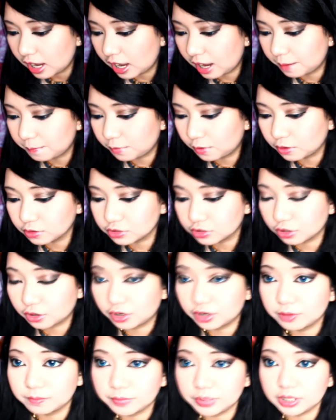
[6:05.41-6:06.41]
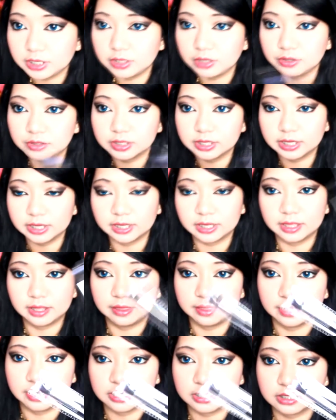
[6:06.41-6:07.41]
I'm also gonna be using
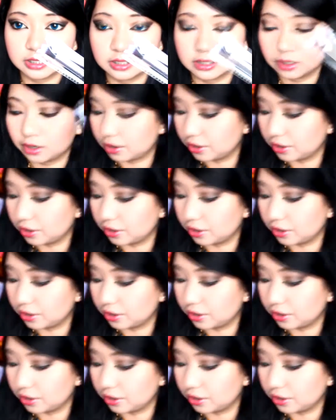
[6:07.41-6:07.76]
this